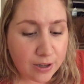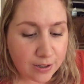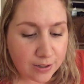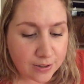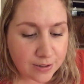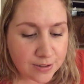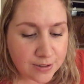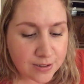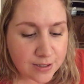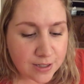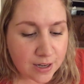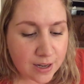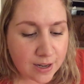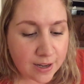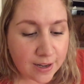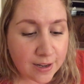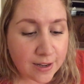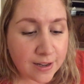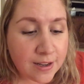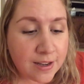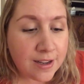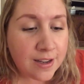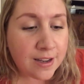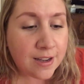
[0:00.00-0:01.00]
And
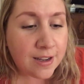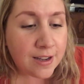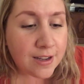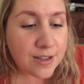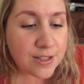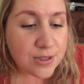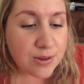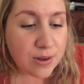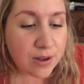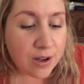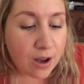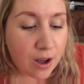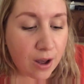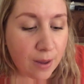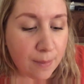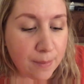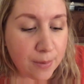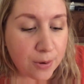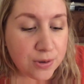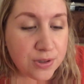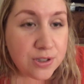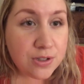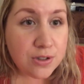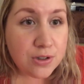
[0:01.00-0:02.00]
so I got
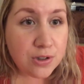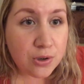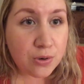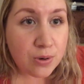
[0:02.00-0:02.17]
most of